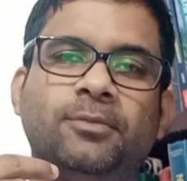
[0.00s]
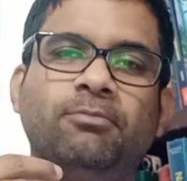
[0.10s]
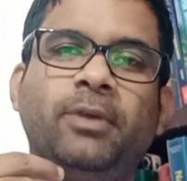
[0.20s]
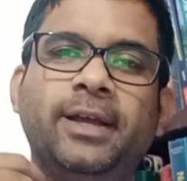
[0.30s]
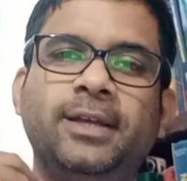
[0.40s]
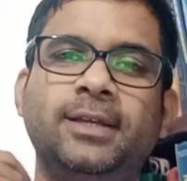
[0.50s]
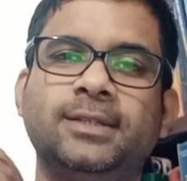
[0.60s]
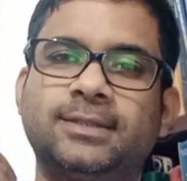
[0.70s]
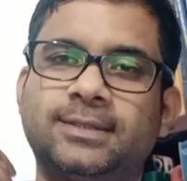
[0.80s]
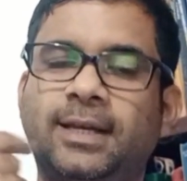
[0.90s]
by
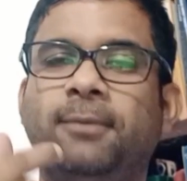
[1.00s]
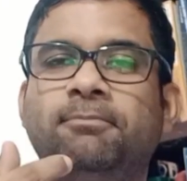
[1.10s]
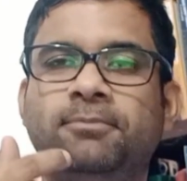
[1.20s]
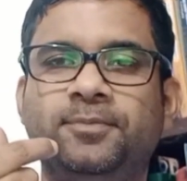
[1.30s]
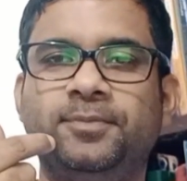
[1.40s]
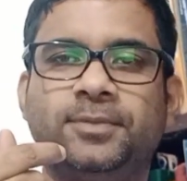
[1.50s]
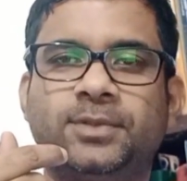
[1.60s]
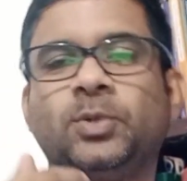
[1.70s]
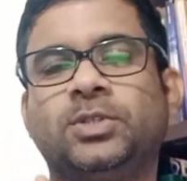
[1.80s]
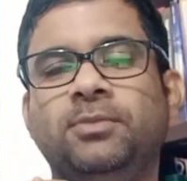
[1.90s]
some
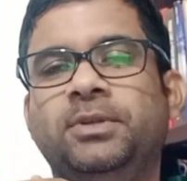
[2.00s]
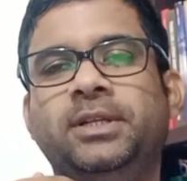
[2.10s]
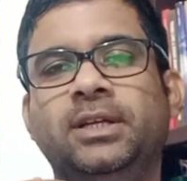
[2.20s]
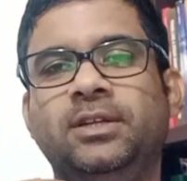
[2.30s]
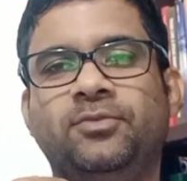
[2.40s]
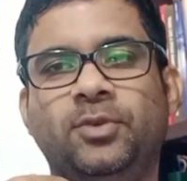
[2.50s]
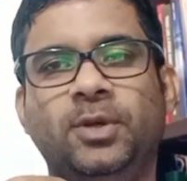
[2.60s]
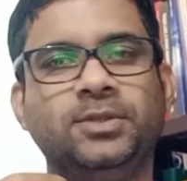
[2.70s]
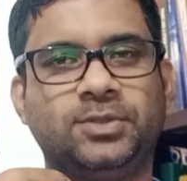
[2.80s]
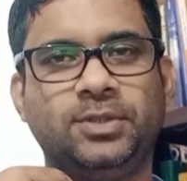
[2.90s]
social media
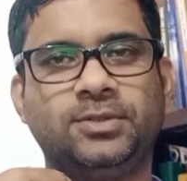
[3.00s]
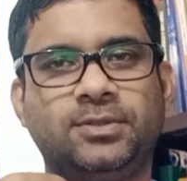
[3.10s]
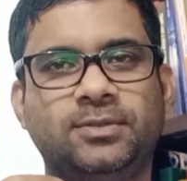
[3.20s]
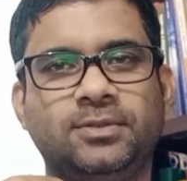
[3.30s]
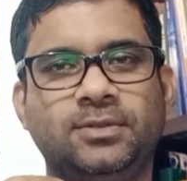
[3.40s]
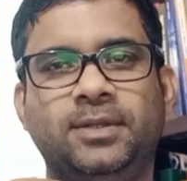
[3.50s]
influencers,